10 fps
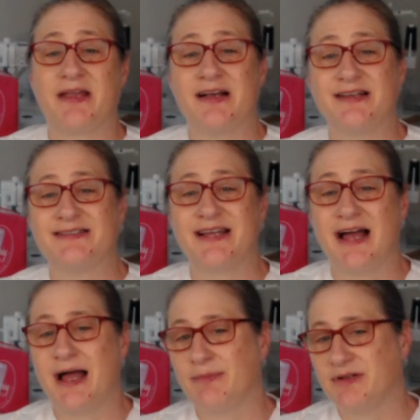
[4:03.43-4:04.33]
because
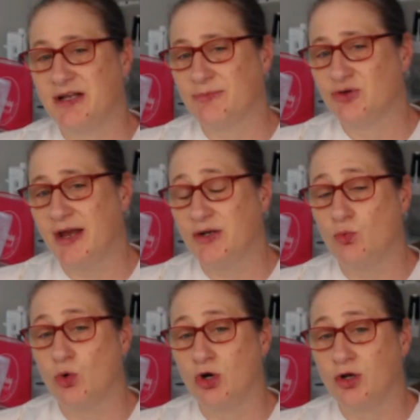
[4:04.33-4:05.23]
I'm, I'm trying to
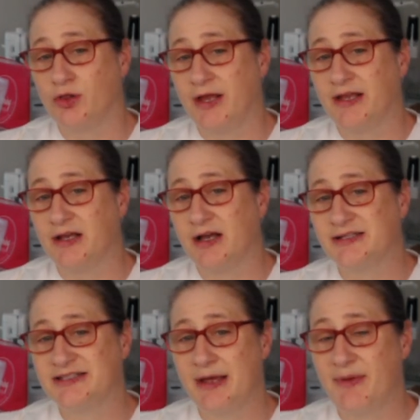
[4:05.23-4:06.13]
work like a
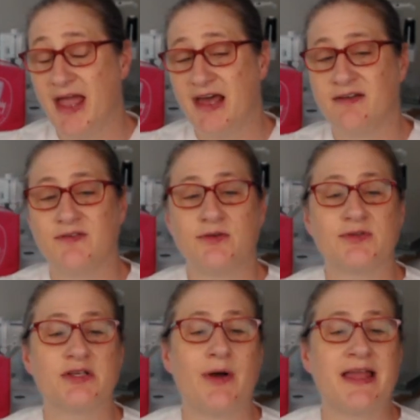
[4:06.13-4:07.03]
step ahead of you
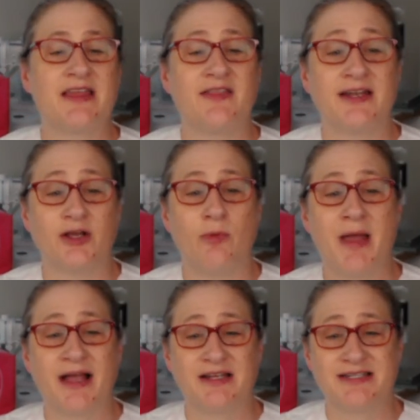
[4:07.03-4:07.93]
so I can then go
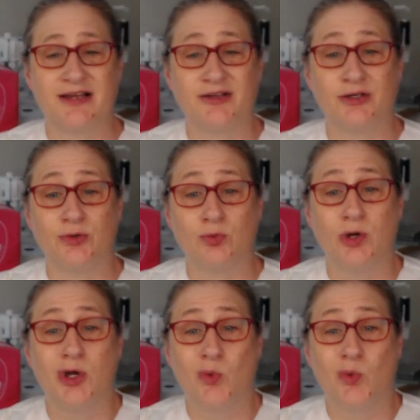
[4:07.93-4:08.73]
back and tell you